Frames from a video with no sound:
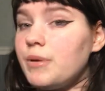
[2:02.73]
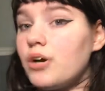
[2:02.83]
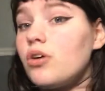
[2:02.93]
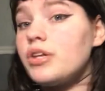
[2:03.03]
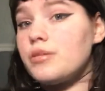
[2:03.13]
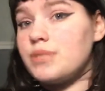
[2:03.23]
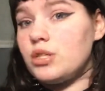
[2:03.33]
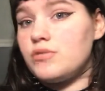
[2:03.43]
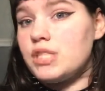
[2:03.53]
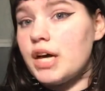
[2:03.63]
calling
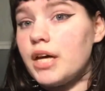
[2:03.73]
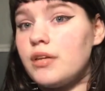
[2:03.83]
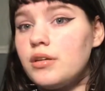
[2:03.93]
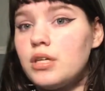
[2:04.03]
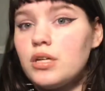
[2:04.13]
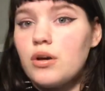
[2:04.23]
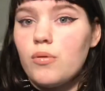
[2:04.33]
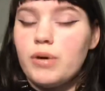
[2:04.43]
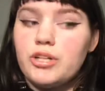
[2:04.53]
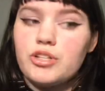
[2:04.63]
themselves that,
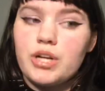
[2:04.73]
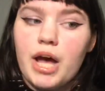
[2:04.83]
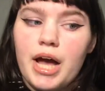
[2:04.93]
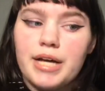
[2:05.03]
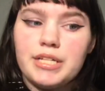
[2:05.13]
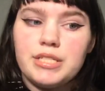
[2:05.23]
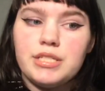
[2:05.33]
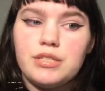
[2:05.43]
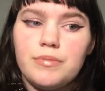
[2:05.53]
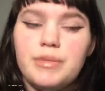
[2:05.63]
which
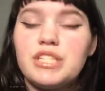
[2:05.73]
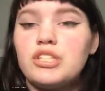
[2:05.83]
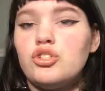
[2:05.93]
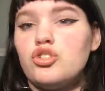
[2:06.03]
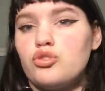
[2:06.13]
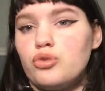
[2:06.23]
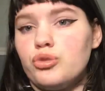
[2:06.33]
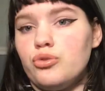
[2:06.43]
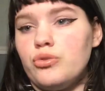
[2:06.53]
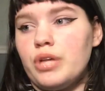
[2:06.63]
has
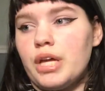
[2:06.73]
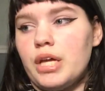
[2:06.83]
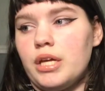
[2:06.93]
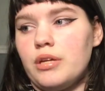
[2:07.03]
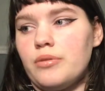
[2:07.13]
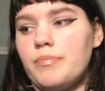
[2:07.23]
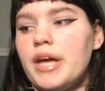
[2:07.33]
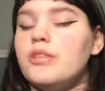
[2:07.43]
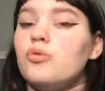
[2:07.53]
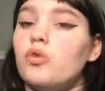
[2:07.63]
misconstrued and
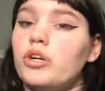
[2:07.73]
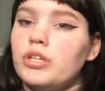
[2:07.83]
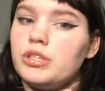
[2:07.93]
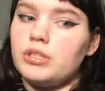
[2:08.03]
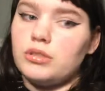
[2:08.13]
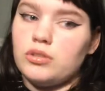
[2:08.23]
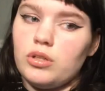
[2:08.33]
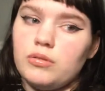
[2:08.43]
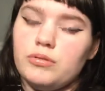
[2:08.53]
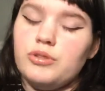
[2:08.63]
made the word
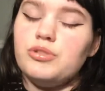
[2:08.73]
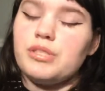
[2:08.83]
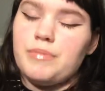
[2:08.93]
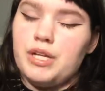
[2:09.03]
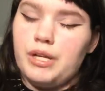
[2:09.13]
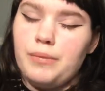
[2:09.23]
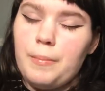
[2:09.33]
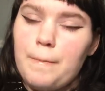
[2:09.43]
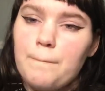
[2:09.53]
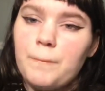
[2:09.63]
lose some meaning.
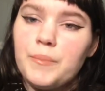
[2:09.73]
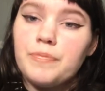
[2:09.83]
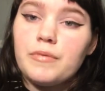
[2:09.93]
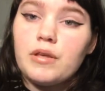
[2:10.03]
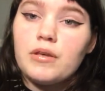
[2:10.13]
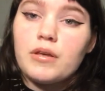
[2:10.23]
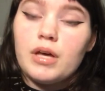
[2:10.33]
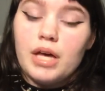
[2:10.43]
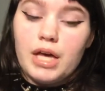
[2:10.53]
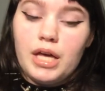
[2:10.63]

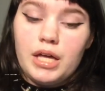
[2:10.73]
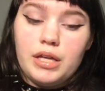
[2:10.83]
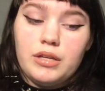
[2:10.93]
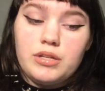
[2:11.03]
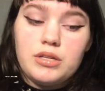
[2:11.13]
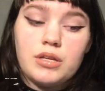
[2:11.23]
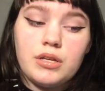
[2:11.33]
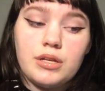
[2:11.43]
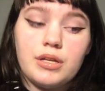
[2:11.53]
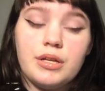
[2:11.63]
And
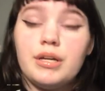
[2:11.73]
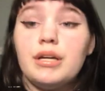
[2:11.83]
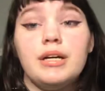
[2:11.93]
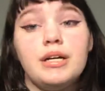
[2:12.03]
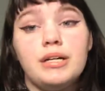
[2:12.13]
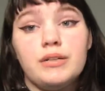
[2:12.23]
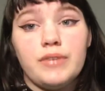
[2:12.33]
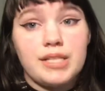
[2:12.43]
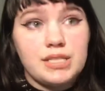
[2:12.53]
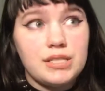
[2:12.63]

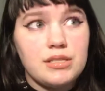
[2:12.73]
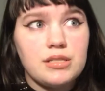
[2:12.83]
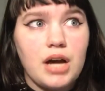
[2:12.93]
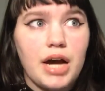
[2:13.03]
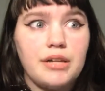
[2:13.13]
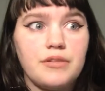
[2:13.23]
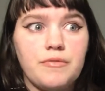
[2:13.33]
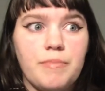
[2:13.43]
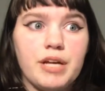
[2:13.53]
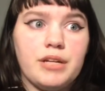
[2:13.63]
that's kind of
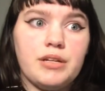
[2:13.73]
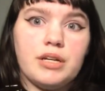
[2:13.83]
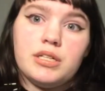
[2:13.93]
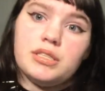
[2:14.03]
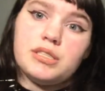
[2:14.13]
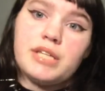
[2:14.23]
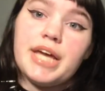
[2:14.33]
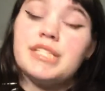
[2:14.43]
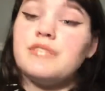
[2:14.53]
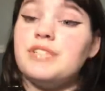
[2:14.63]
been a
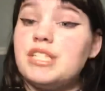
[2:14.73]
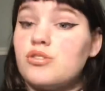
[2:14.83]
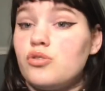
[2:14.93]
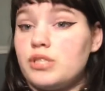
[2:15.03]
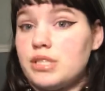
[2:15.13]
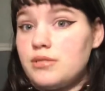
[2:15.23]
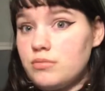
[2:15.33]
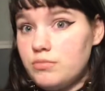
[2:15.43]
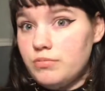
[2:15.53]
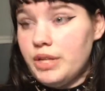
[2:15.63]
case of discourse
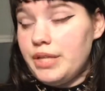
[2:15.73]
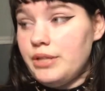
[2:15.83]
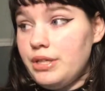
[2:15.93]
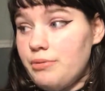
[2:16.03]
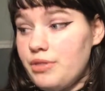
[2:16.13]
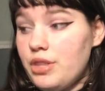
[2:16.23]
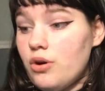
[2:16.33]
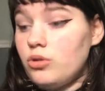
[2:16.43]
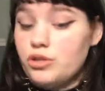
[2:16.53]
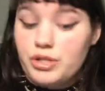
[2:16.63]
lately within the
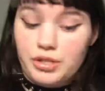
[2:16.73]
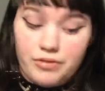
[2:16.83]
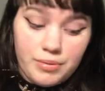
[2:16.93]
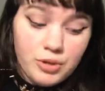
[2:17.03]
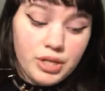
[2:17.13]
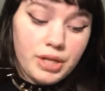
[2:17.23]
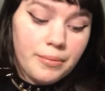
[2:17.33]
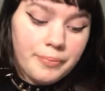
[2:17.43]
alternative community.